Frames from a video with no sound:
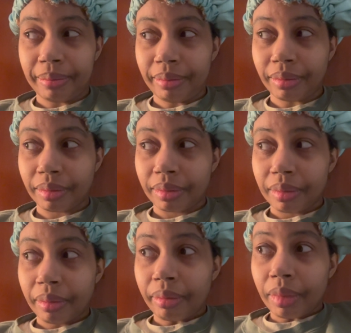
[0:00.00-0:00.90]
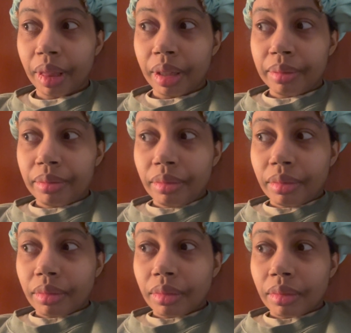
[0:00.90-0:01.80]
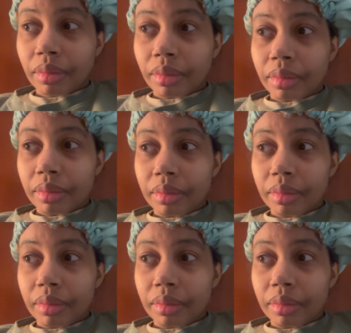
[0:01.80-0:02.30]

Nothing is said.